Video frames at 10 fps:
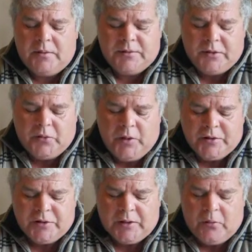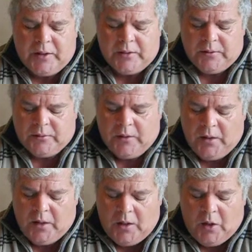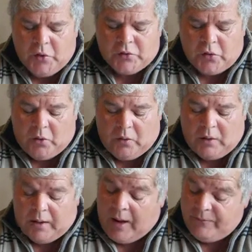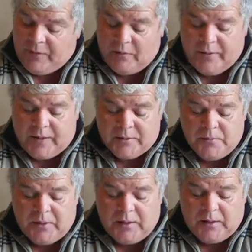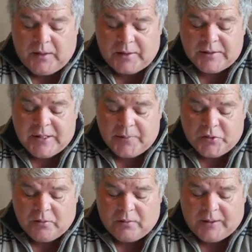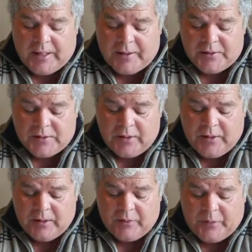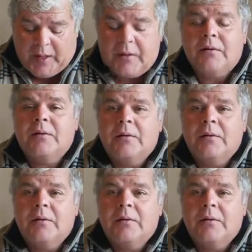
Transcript: situations that we can do. So I found that to be an exceptional class that